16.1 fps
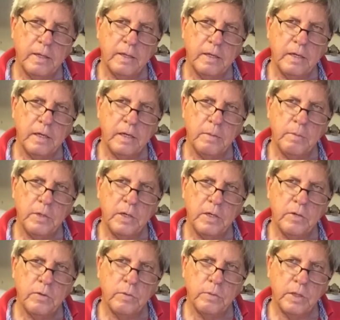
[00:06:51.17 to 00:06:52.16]
lead me
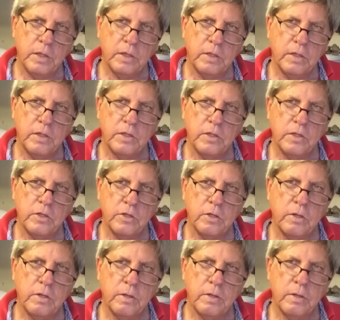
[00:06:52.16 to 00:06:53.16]
to make the
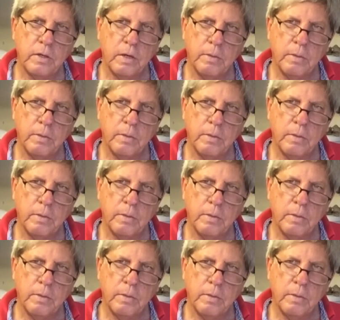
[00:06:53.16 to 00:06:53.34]
decision